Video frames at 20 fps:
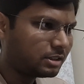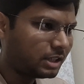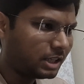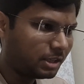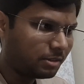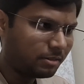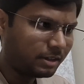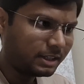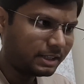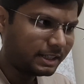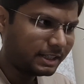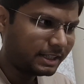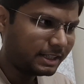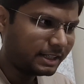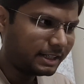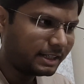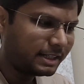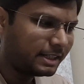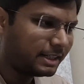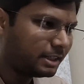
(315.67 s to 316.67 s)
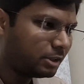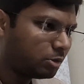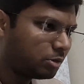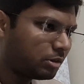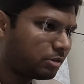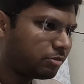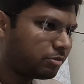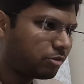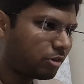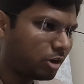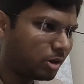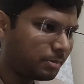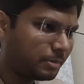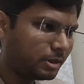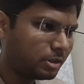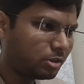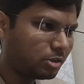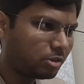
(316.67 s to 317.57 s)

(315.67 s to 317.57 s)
convert it into a format